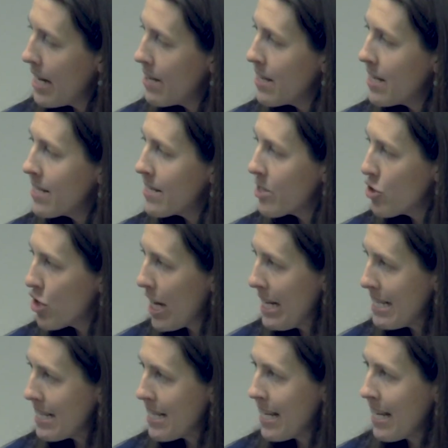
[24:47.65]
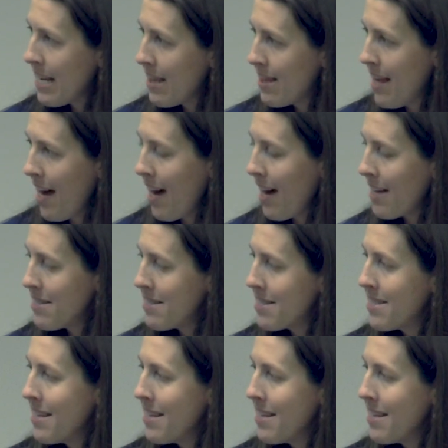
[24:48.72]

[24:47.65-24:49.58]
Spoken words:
and they suggested that